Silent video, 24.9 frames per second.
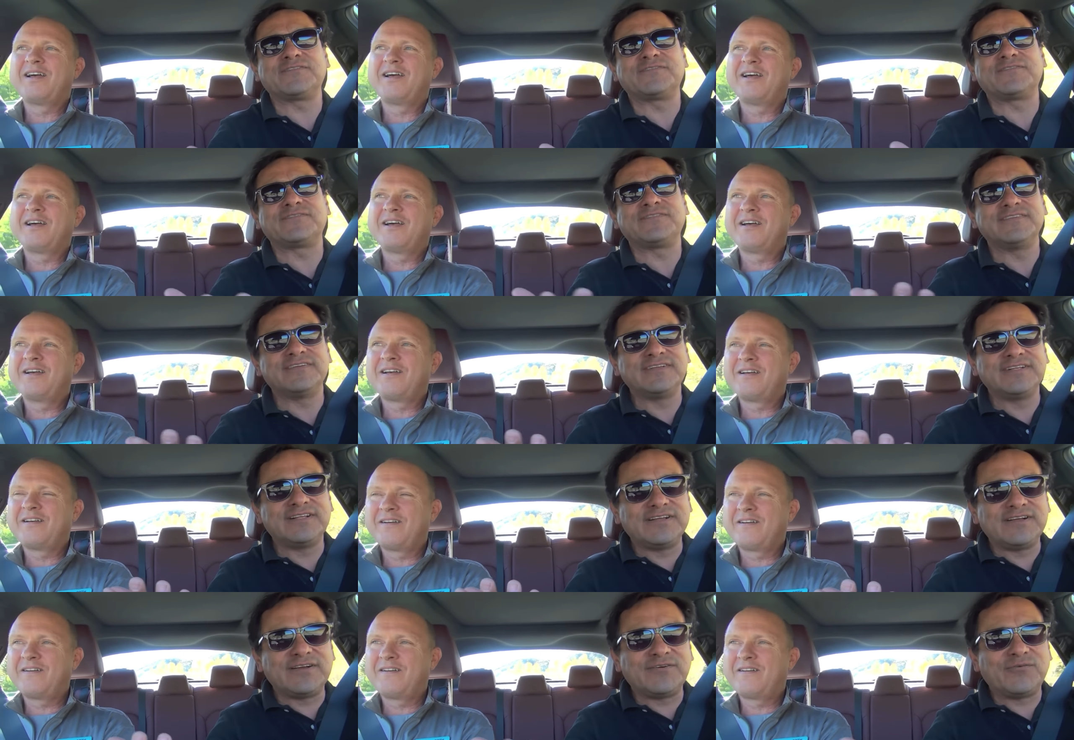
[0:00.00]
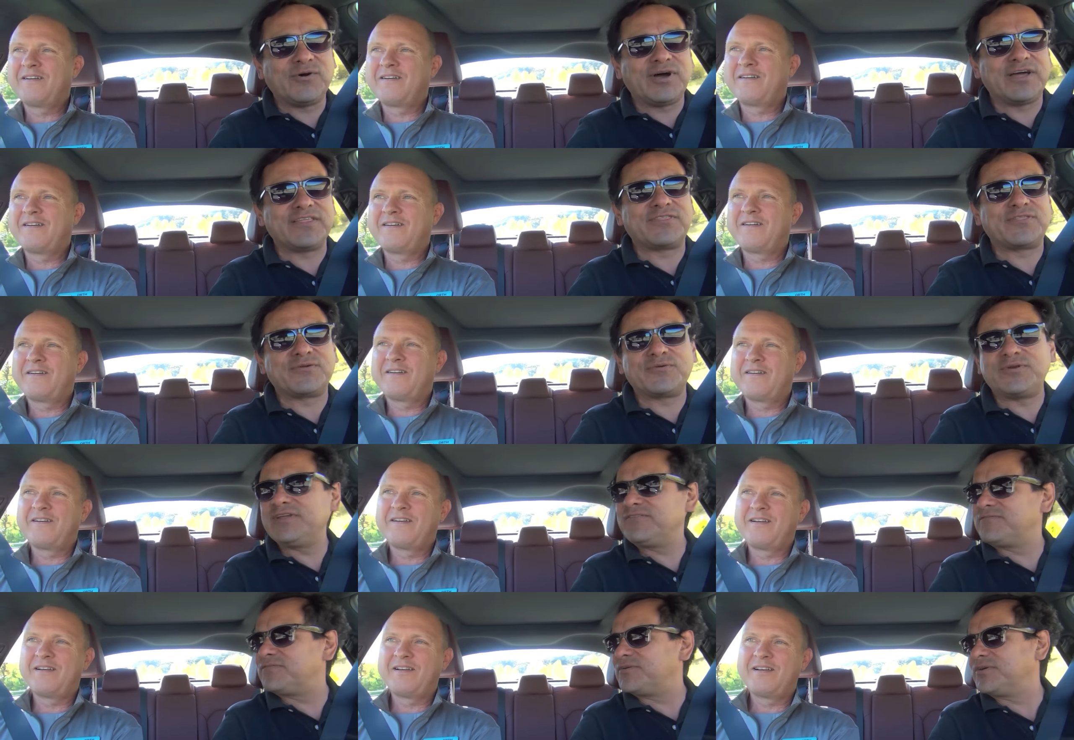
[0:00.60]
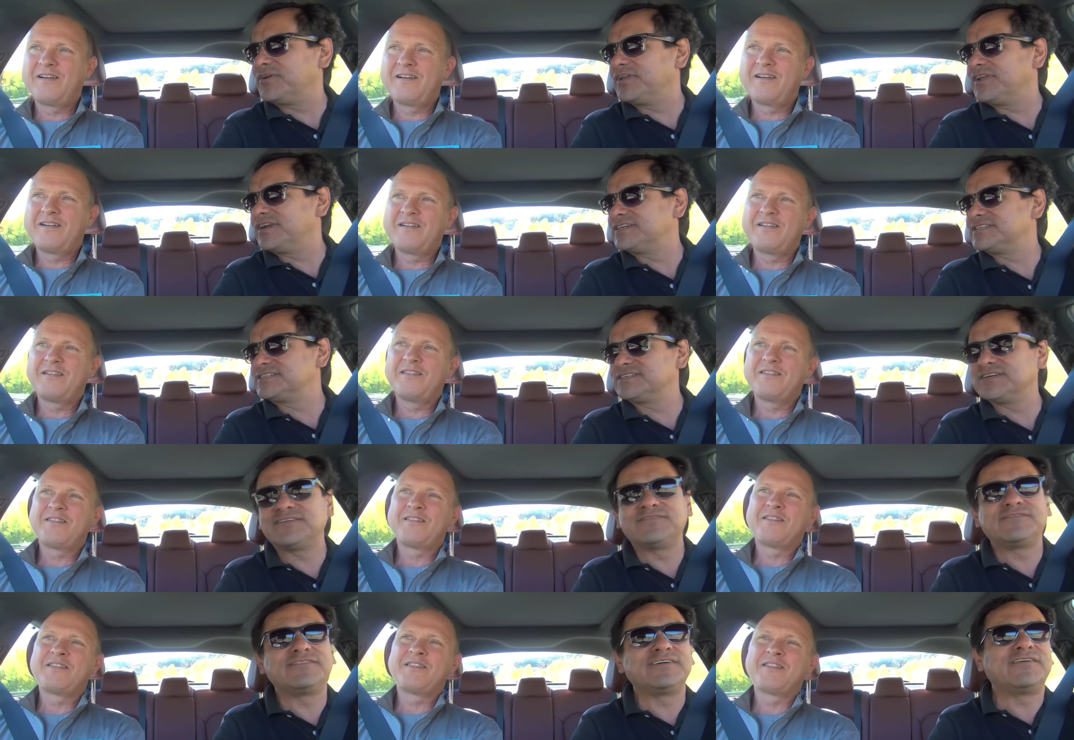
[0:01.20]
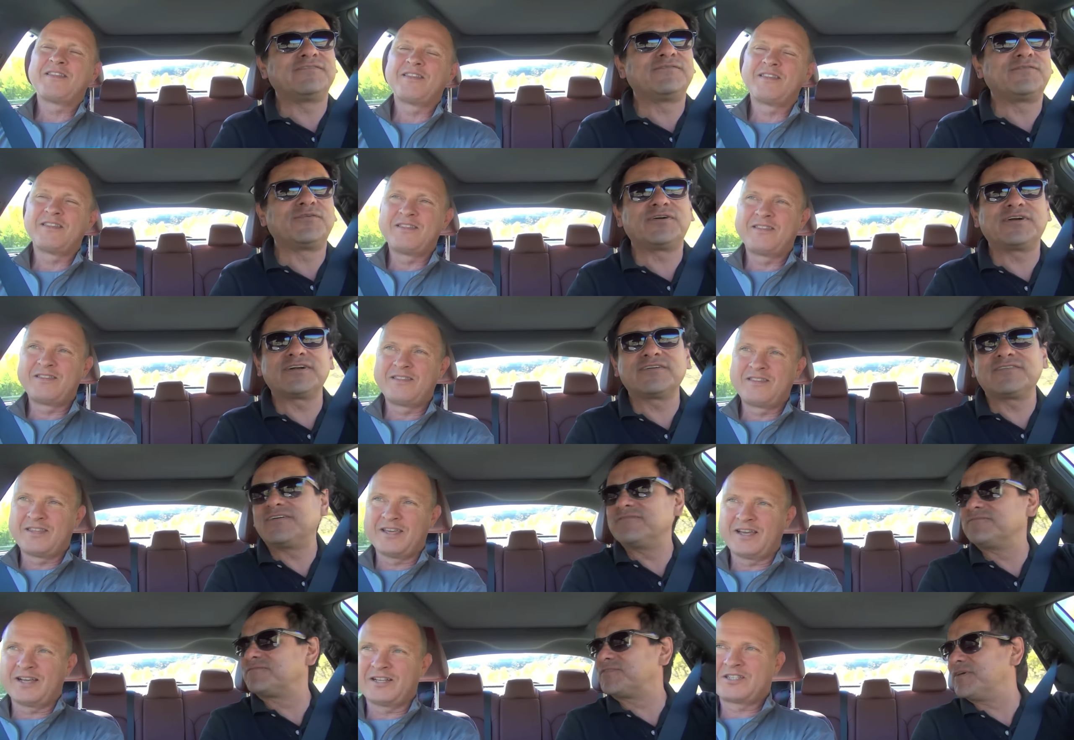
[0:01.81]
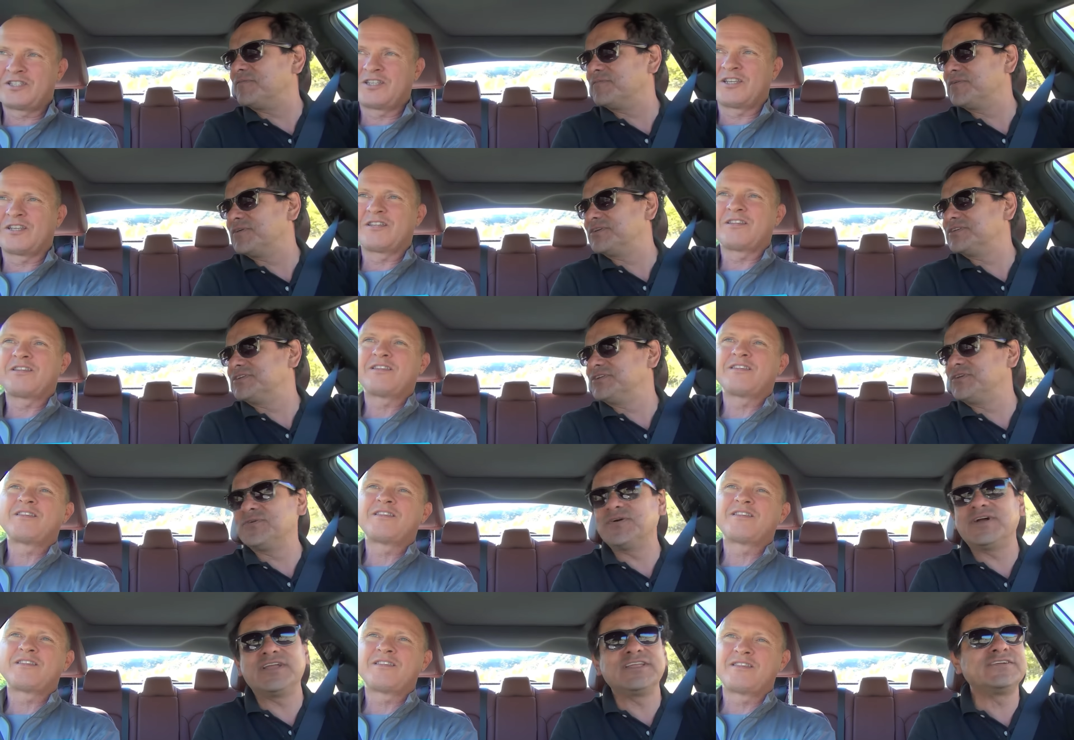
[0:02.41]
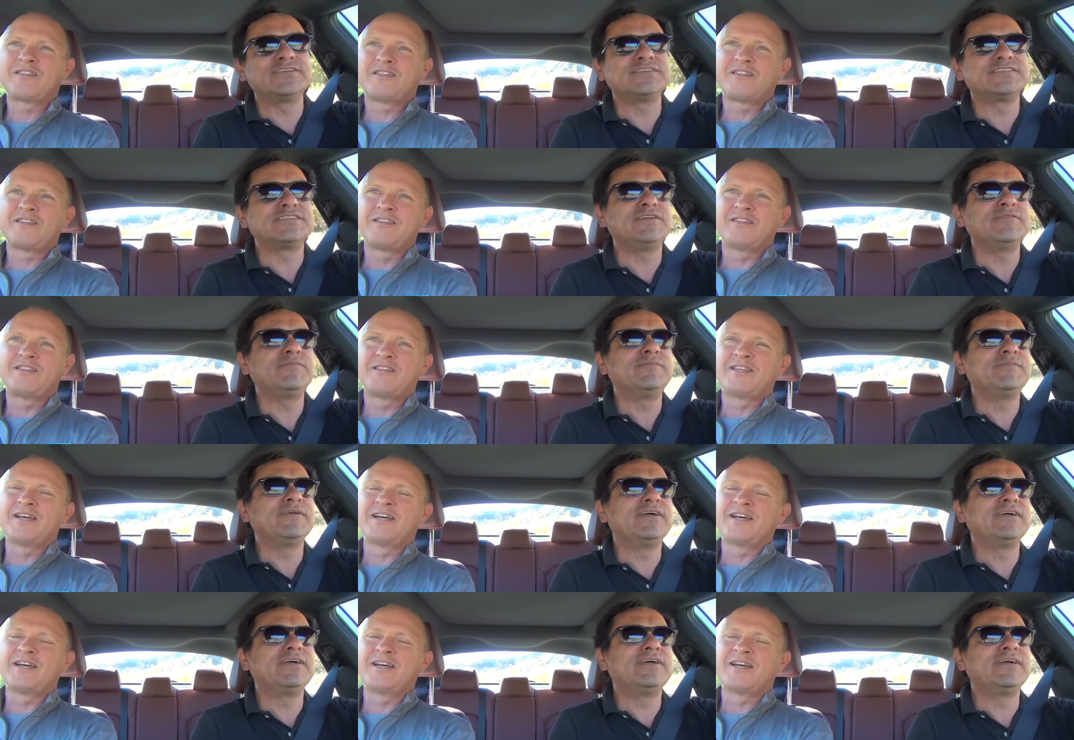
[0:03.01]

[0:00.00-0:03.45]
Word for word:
Speaker 1: of what, three, four years of, of work from, from your, you and your team.